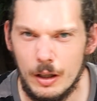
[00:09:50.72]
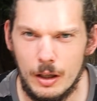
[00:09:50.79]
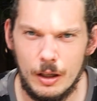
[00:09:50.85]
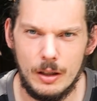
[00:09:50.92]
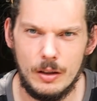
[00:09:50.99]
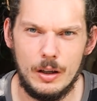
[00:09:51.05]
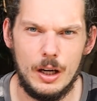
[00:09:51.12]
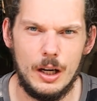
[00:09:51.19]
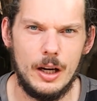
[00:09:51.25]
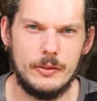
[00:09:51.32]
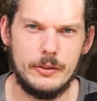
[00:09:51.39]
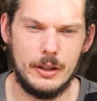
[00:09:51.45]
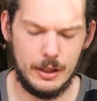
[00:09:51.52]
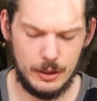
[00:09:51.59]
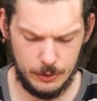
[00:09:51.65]
All right,
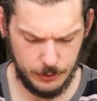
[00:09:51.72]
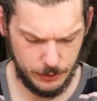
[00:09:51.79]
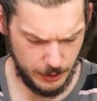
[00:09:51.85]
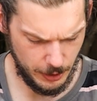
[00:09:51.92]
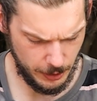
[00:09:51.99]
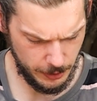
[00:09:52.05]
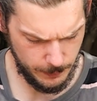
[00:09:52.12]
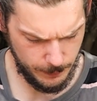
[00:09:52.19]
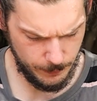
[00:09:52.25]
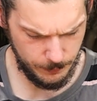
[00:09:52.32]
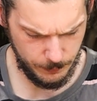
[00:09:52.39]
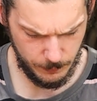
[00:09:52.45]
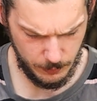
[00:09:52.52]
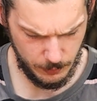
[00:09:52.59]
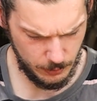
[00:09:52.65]
after that little side up,
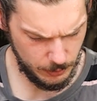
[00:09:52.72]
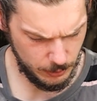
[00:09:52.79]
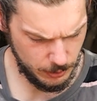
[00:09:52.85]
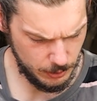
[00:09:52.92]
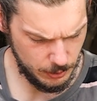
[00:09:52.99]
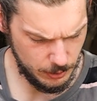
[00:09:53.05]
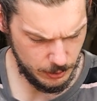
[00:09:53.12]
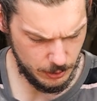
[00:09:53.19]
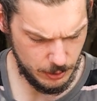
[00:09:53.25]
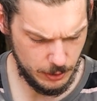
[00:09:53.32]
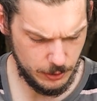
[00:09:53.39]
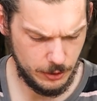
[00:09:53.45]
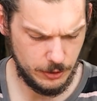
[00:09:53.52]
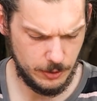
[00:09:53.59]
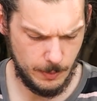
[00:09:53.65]

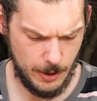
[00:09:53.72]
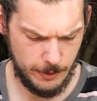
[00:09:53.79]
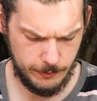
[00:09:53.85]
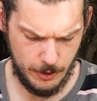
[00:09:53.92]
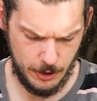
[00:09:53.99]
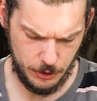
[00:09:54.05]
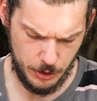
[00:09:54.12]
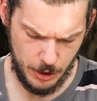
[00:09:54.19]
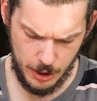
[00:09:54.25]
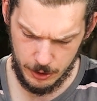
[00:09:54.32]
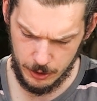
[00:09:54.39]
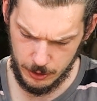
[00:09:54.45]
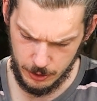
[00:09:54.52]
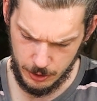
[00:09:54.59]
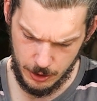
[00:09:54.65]
this is my front
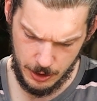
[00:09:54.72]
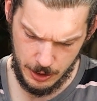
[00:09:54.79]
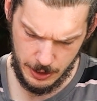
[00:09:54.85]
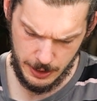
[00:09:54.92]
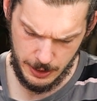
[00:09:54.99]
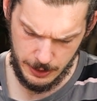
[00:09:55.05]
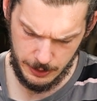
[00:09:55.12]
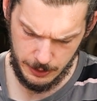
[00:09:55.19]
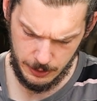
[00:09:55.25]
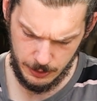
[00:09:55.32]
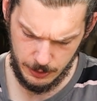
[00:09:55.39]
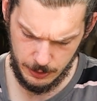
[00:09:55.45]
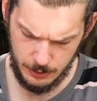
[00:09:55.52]
truck. I